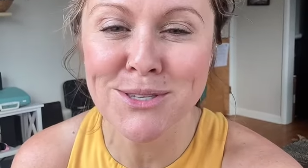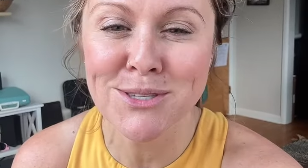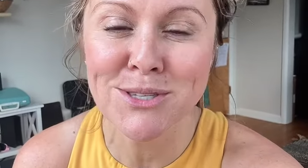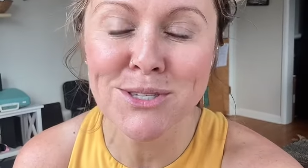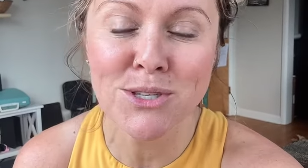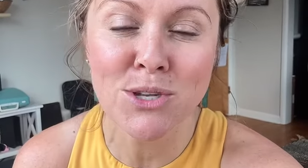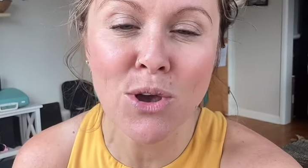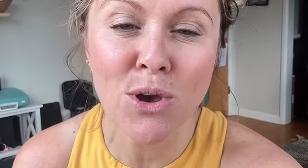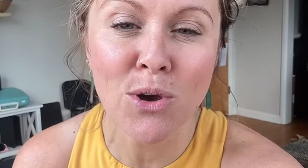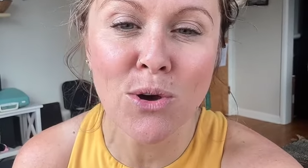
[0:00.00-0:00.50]

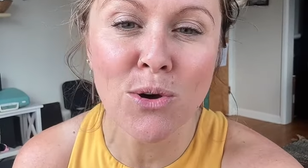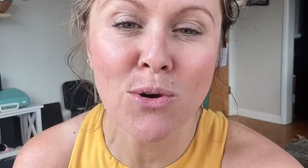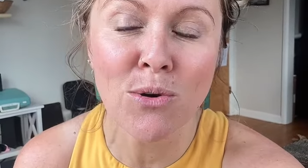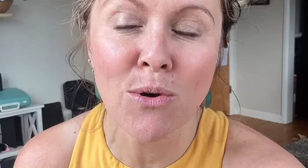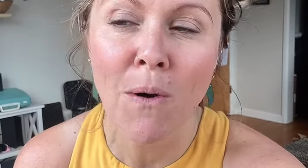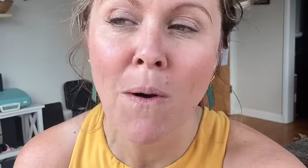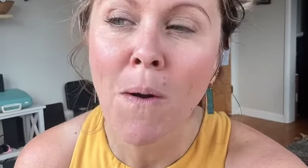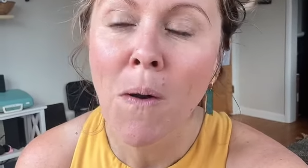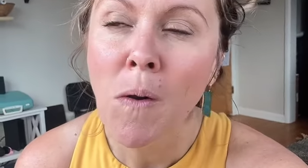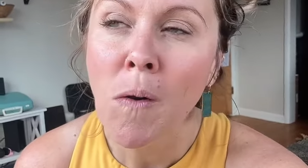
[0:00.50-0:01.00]

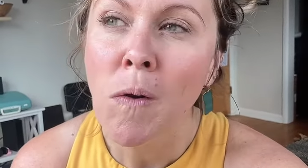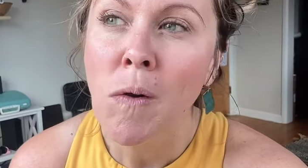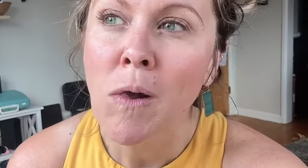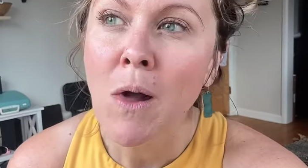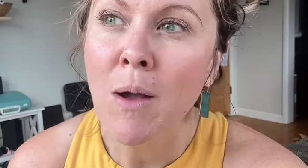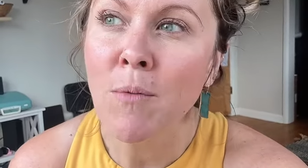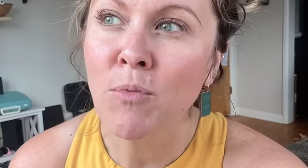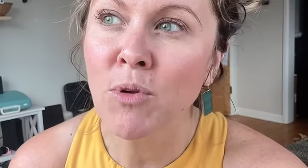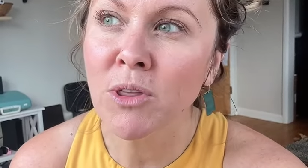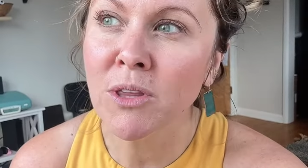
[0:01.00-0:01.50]
so
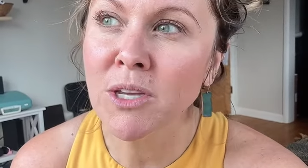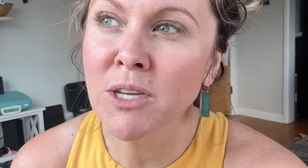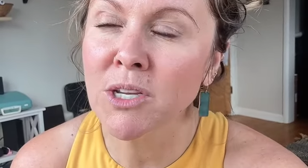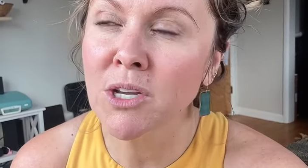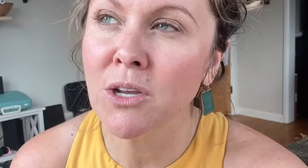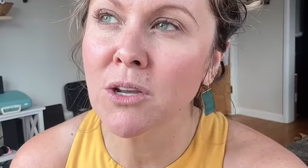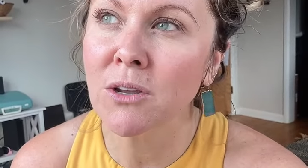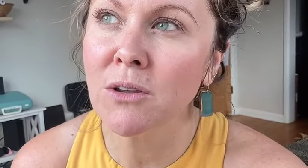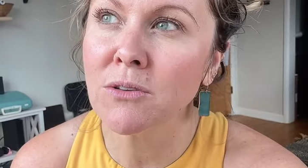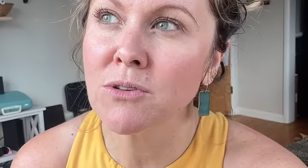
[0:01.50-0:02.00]
I'm really
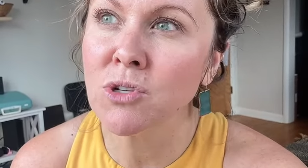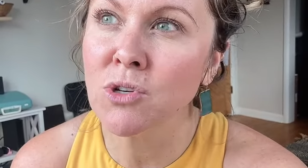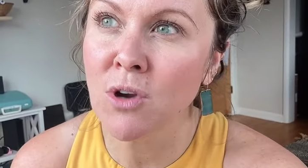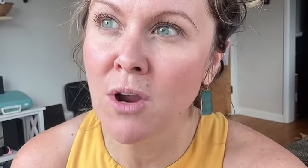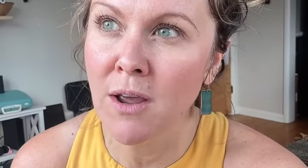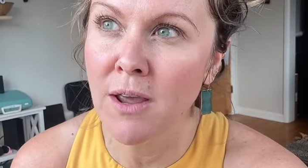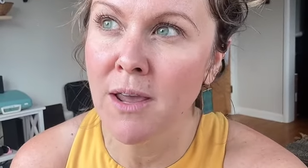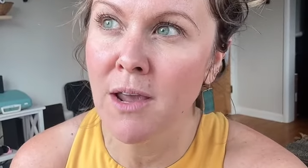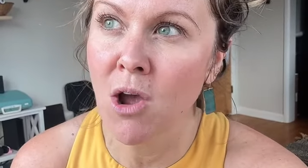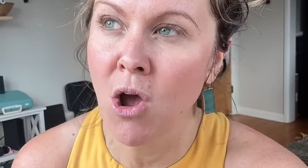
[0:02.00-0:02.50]

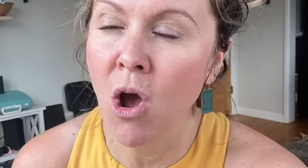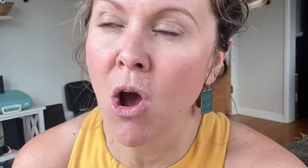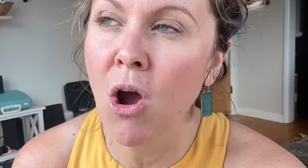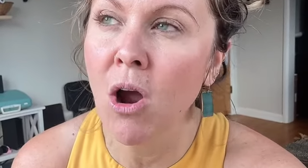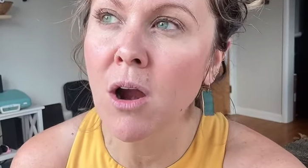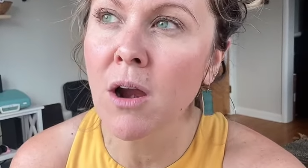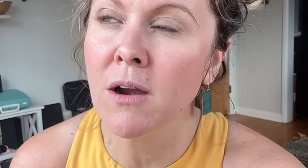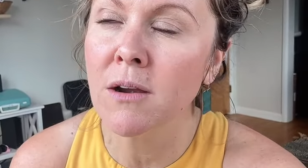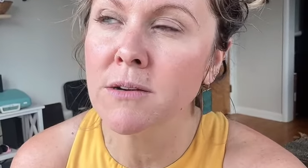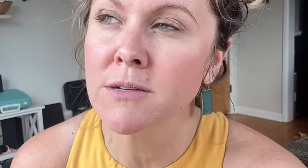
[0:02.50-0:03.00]
trying
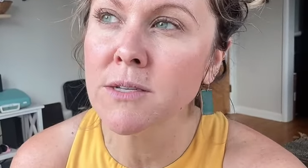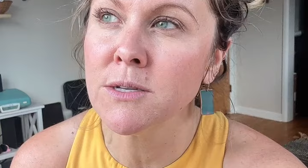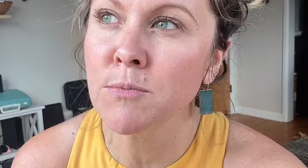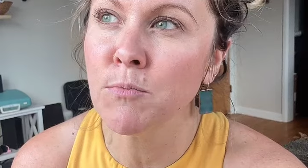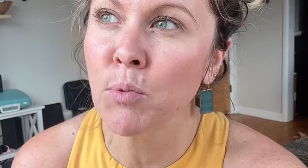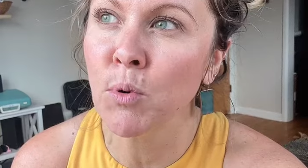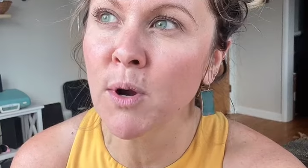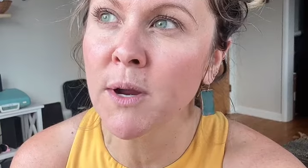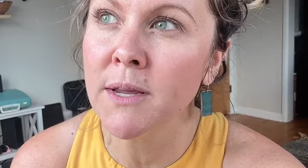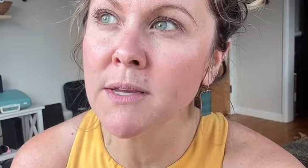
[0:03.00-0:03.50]
hard to
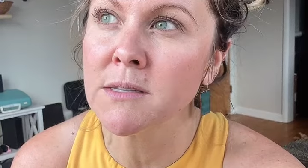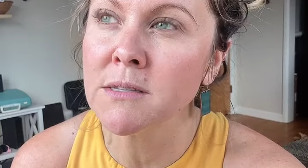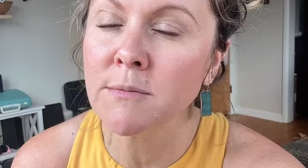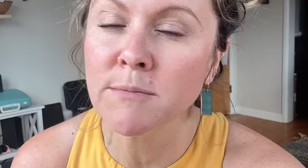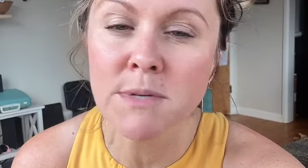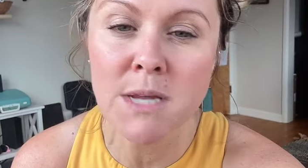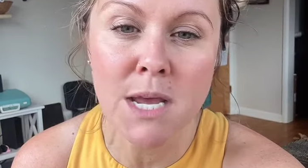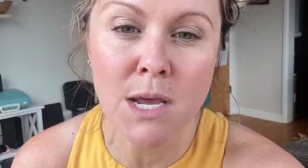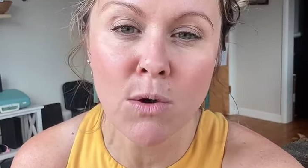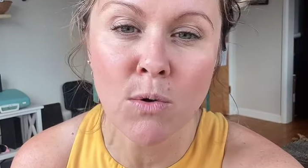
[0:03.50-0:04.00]
bring some
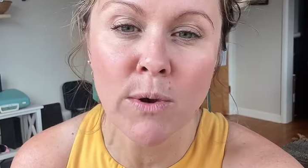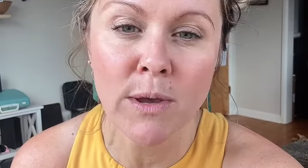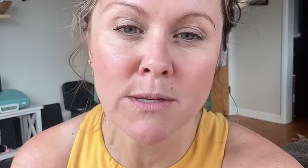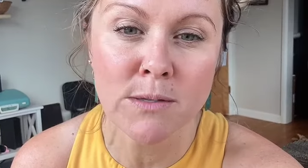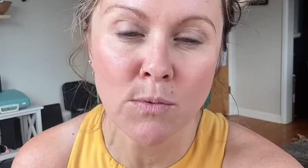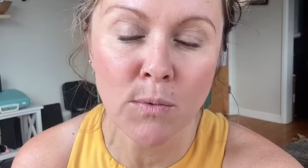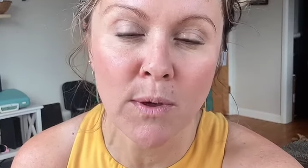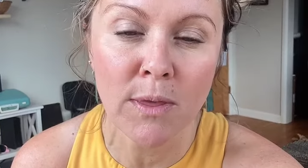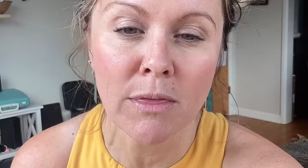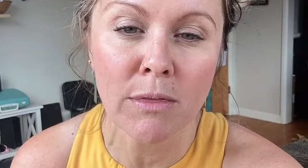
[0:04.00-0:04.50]
takeaways
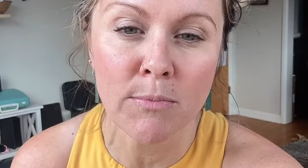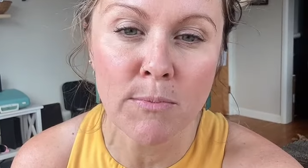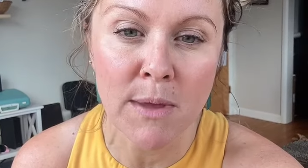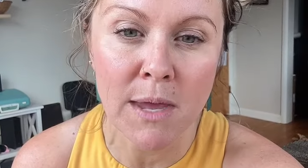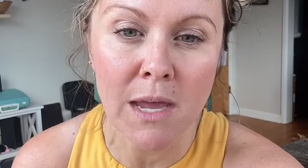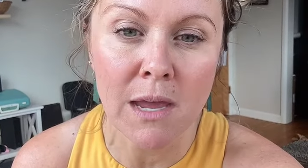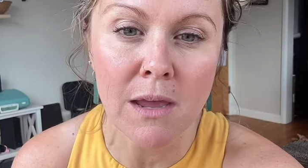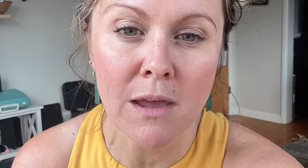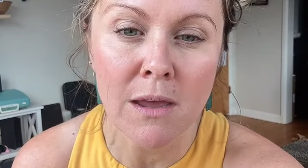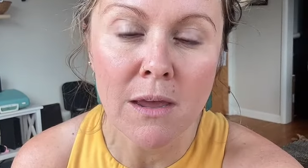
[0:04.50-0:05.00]
with
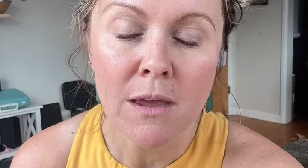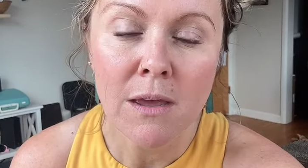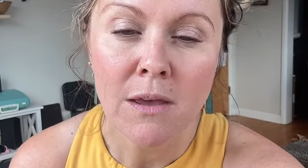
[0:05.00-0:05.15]
me